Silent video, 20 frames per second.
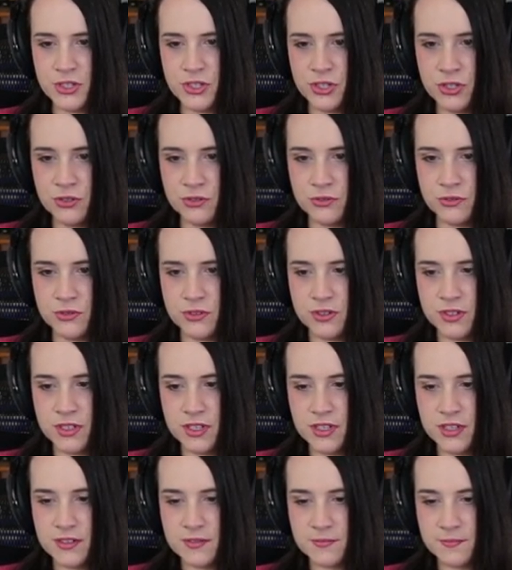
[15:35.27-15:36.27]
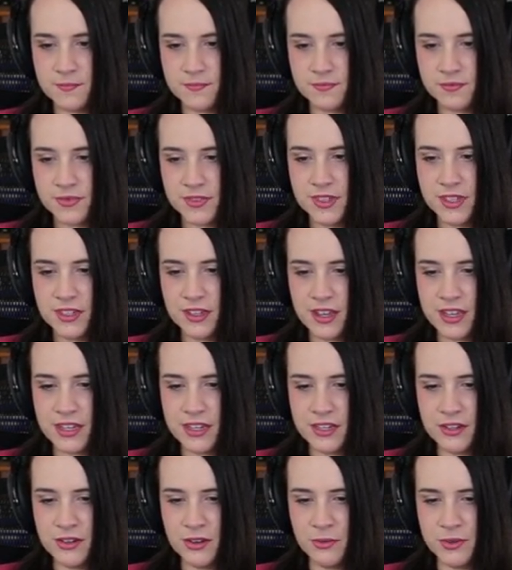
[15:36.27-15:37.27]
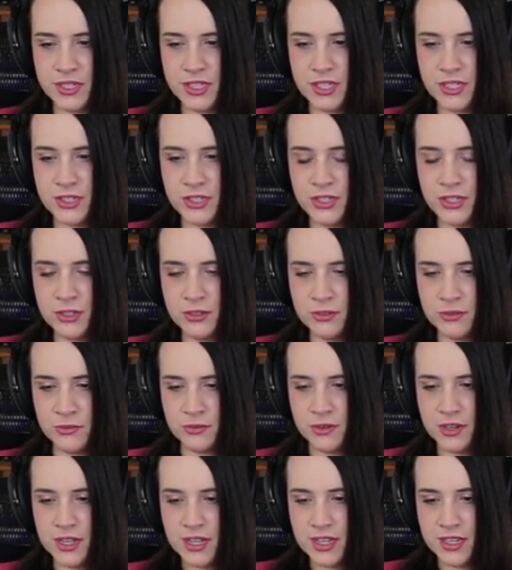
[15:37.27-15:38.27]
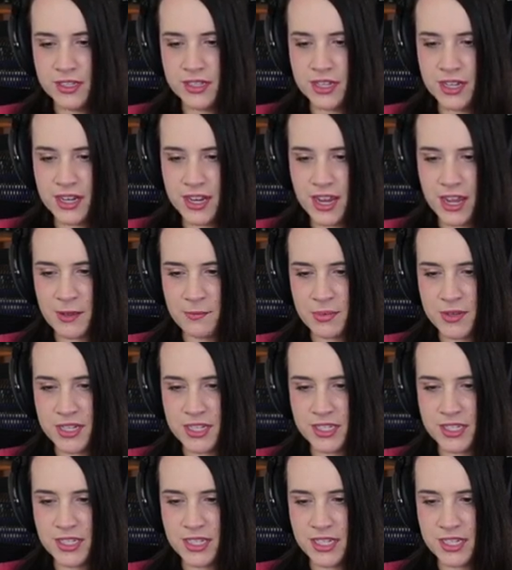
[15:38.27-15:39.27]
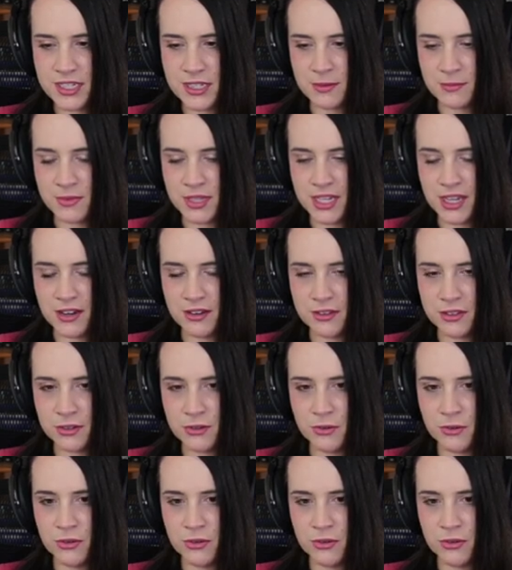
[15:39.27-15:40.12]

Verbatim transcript: did you... I didn't know what to do. And I happened to see something out of the